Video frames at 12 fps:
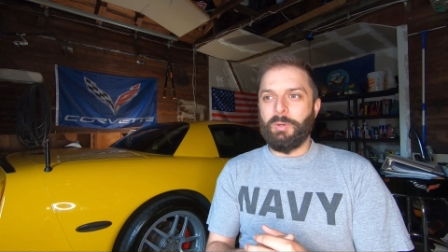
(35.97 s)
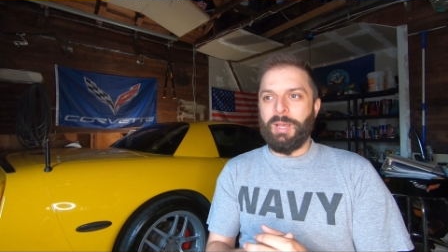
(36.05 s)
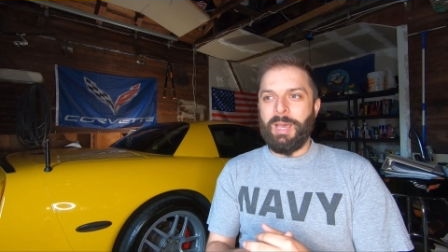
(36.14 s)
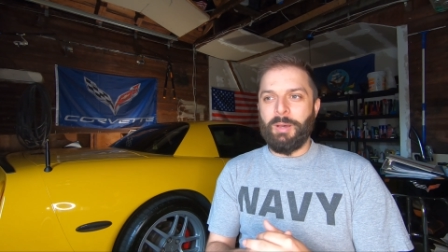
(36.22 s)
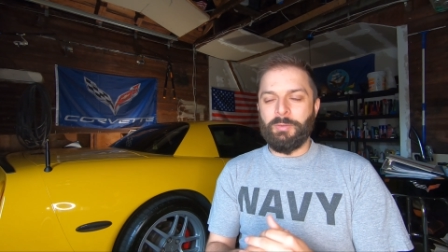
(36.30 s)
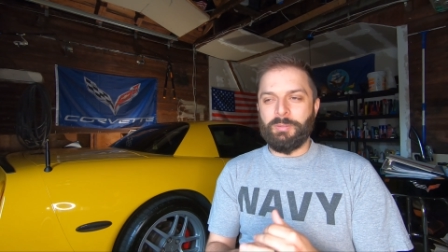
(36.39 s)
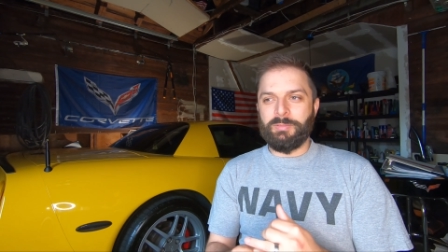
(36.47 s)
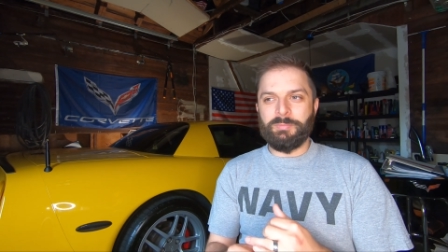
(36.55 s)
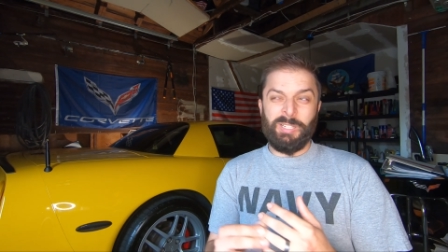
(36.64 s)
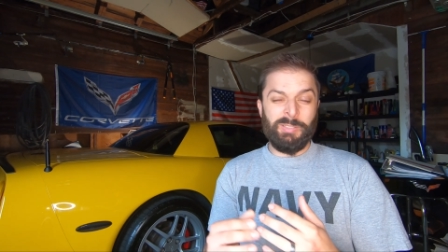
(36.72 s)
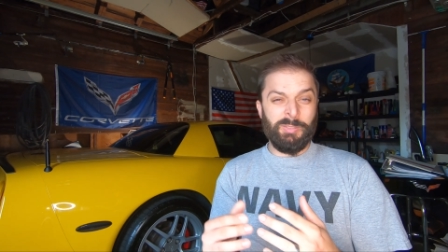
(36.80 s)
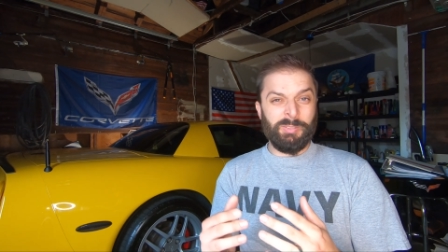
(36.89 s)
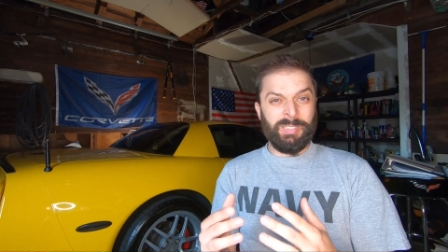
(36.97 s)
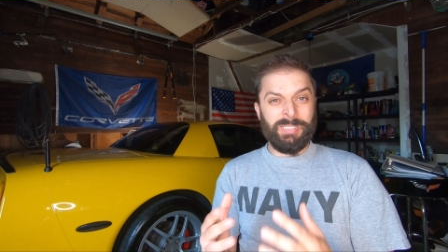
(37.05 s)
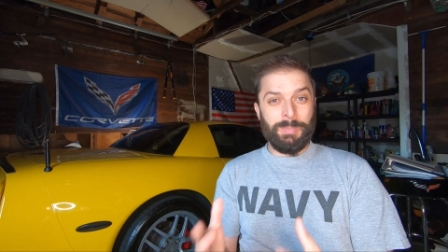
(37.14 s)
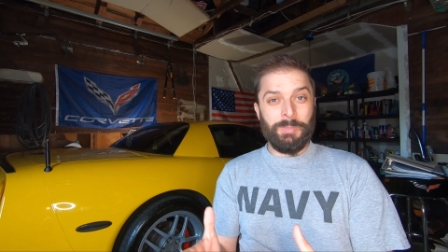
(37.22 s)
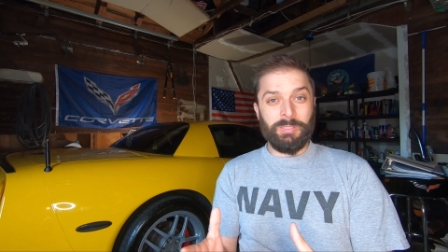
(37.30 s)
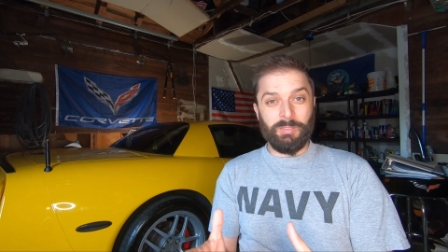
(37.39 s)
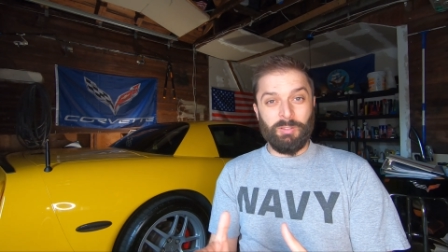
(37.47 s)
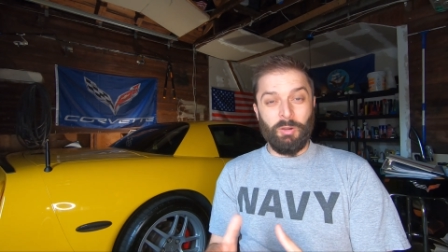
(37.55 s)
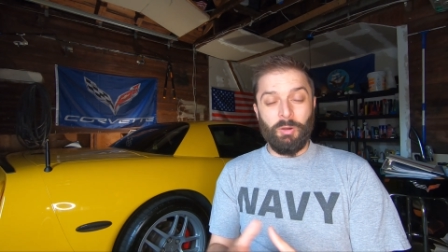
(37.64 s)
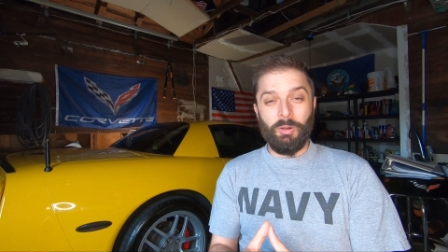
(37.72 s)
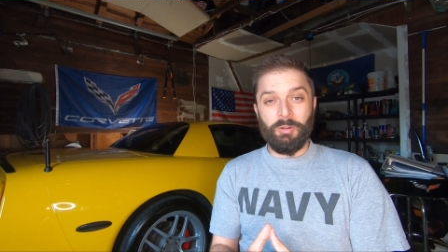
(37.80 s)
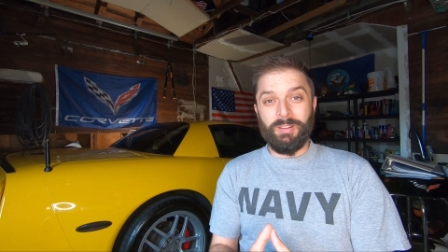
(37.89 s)
how aerodynamic a
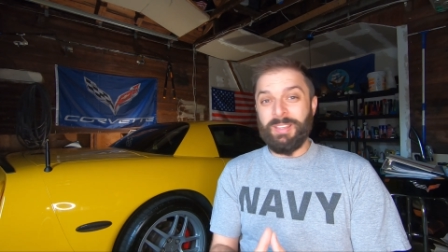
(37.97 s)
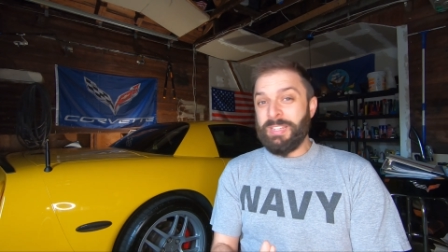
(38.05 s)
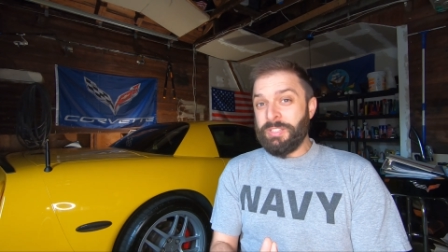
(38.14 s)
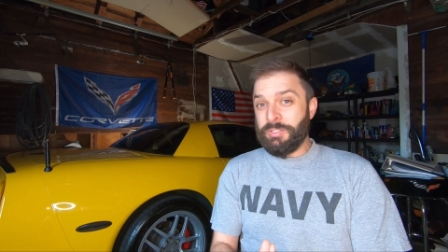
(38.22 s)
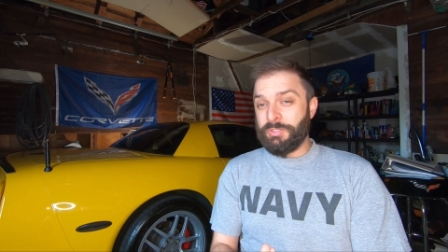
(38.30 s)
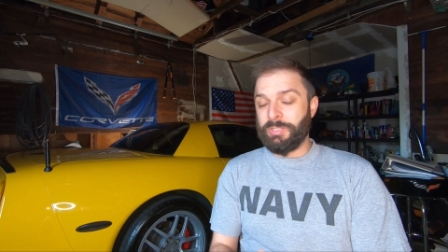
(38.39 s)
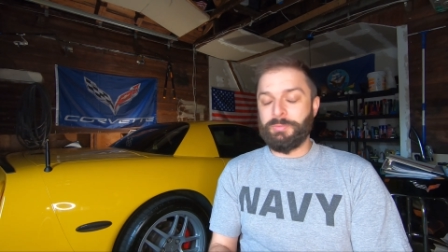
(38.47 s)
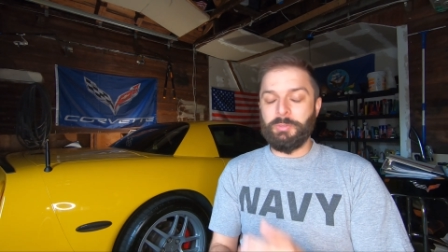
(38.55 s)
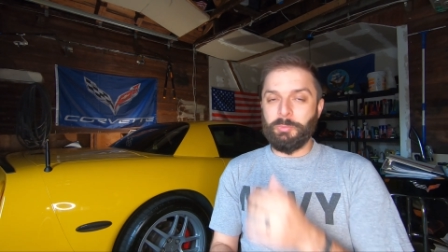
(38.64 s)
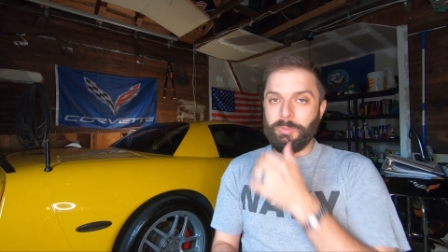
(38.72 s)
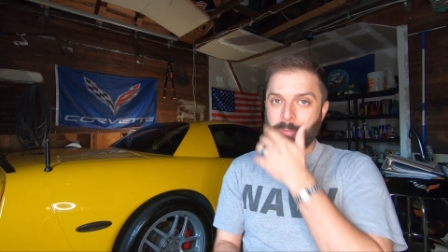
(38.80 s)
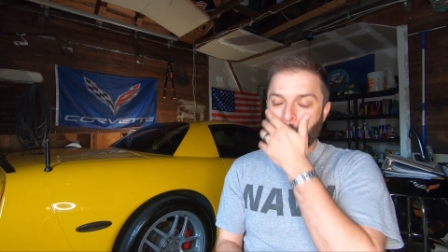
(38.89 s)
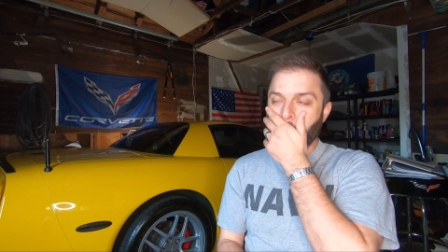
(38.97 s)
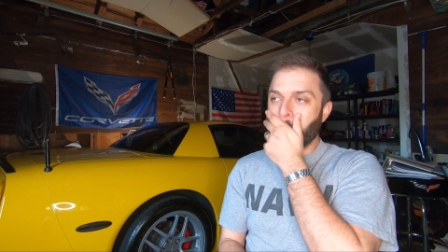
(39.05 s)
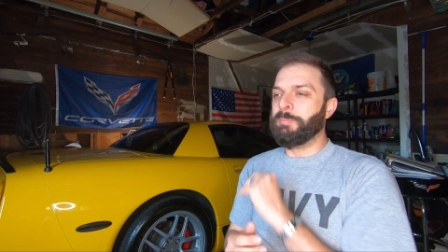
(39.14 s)
car is, if you will.